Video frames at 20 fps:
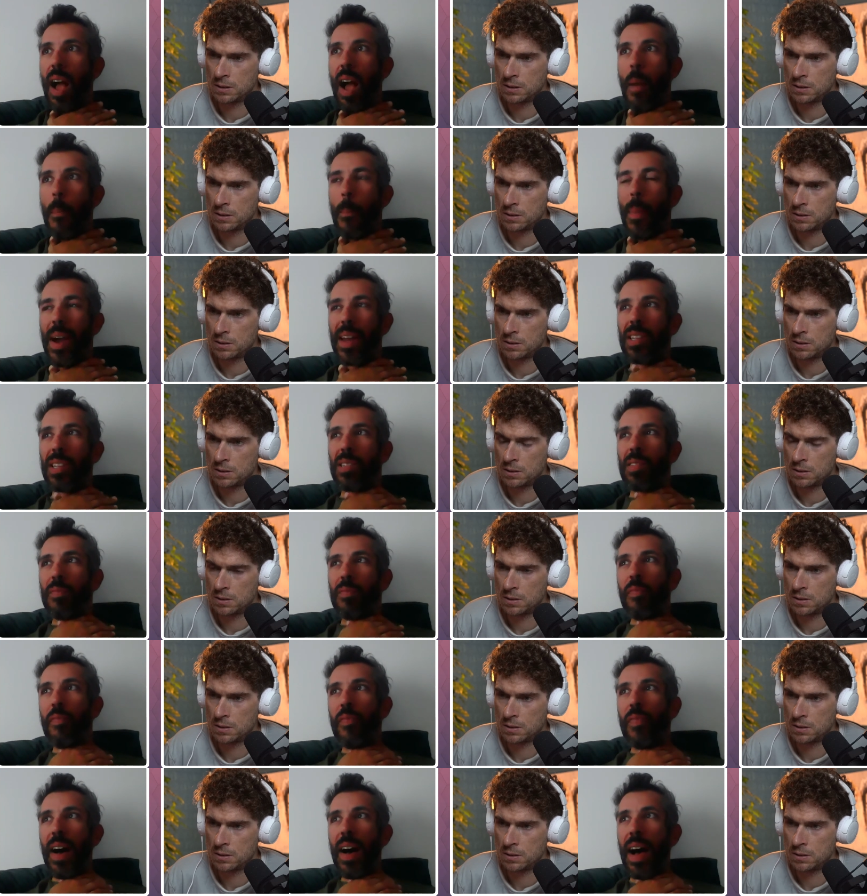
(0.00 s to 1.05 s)
Speaker 1: minus
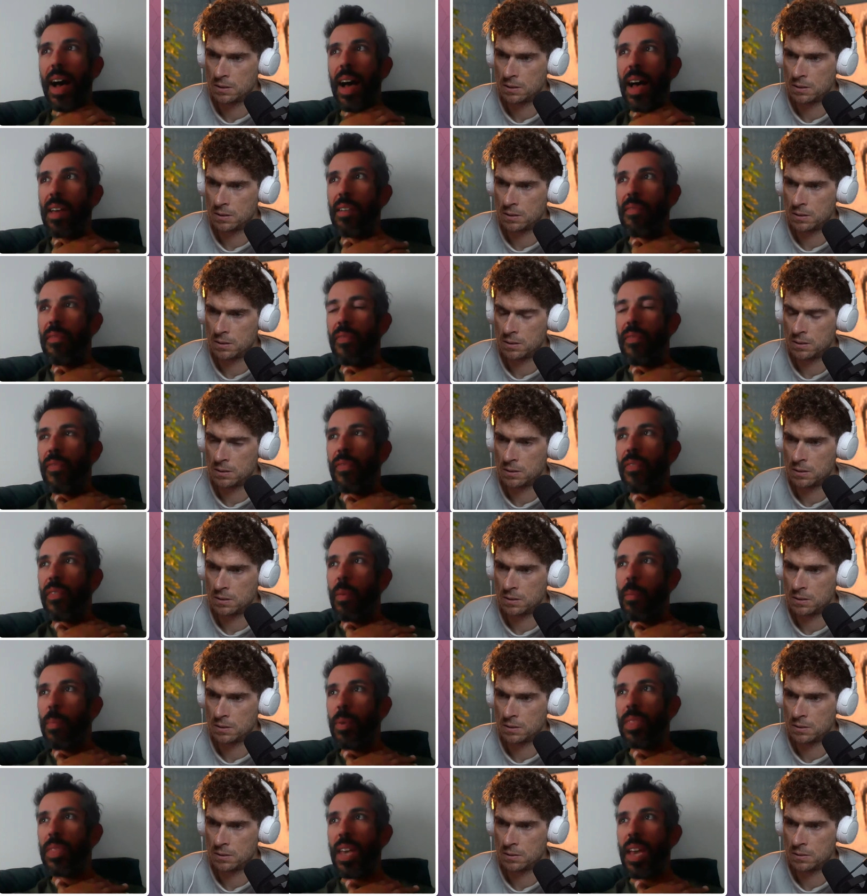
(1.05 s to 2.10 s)
five,
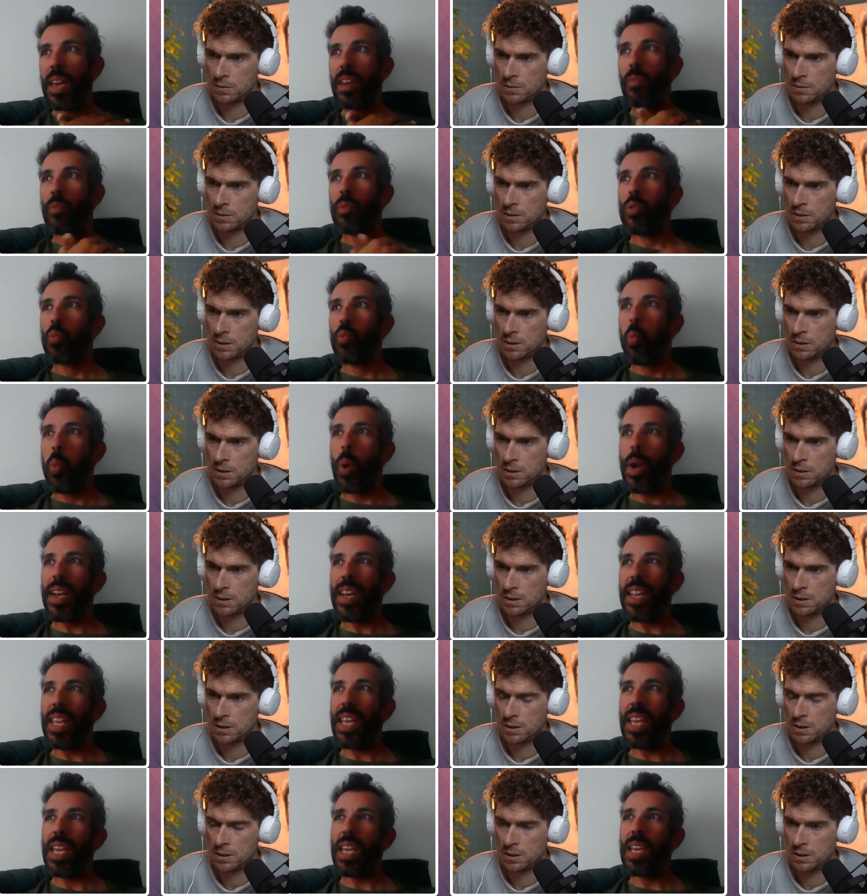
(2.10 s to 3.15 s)
but then it was
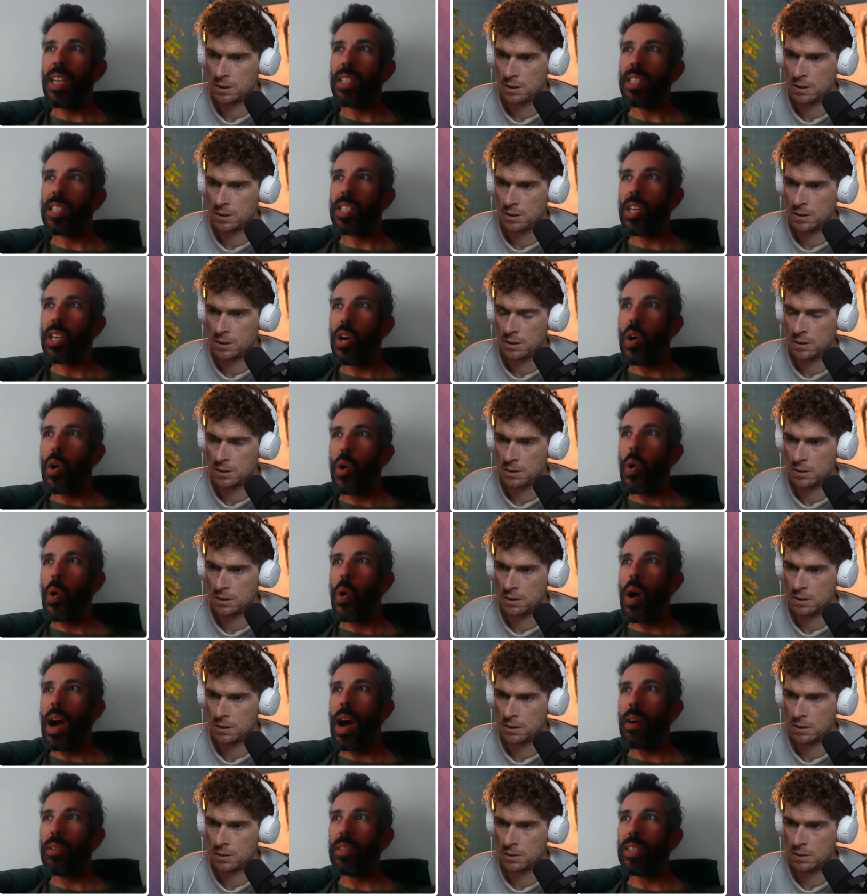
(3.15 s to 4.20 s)
windy, so
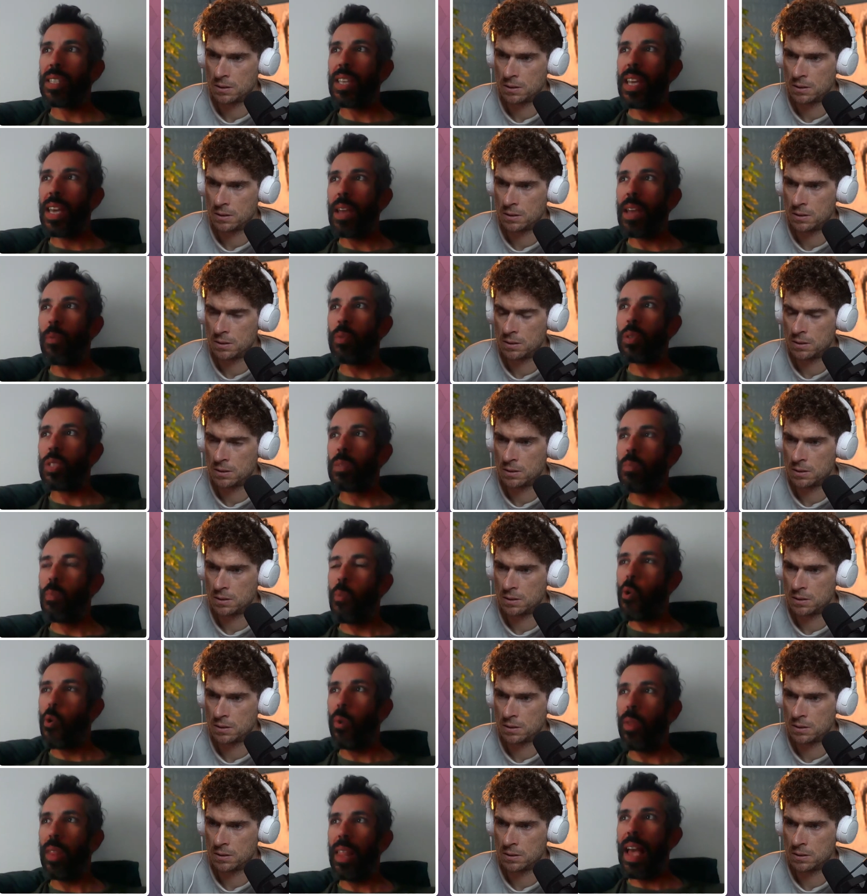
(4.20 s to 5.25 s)
I would say it was
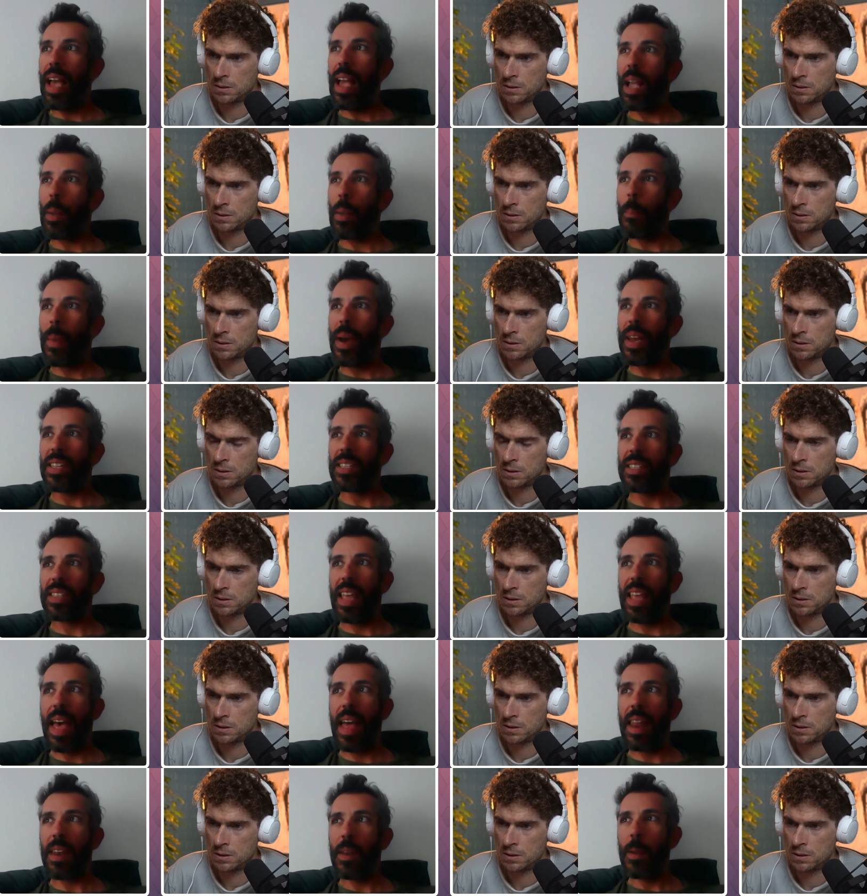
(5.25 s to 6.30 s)
more like minus
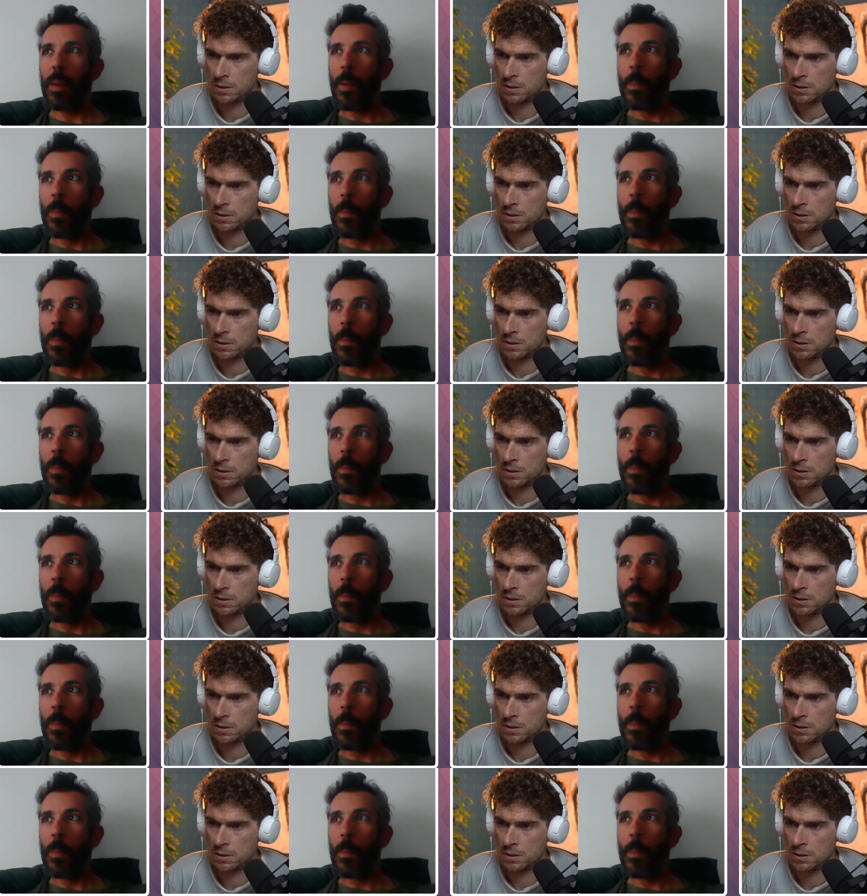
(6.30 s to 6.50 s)
ten